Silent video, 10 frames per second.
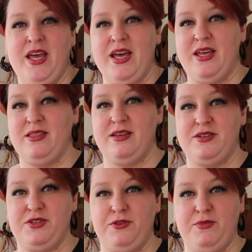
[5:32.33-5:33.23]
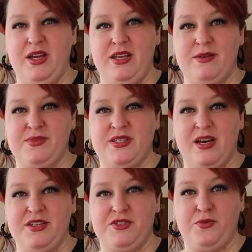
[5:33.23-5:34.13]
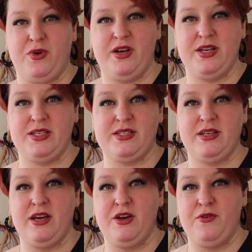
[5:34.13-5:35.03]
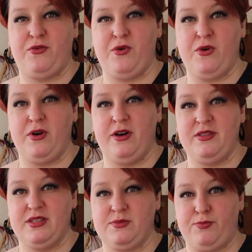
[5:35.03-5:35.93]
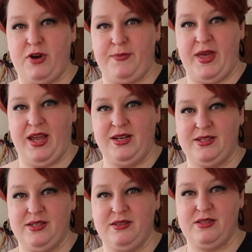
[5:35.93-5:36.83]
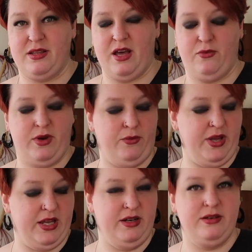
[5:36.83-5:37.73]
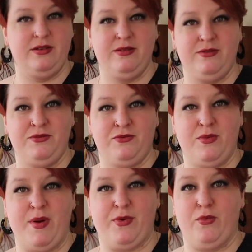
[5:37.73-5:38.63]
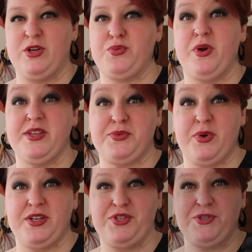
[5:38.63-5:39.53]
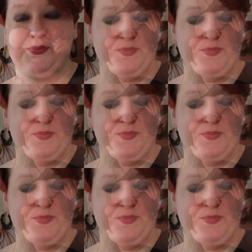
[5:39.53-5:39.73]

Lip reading: and the 2 medium-sized ones for the spray paint, so that way we can remember which one is which.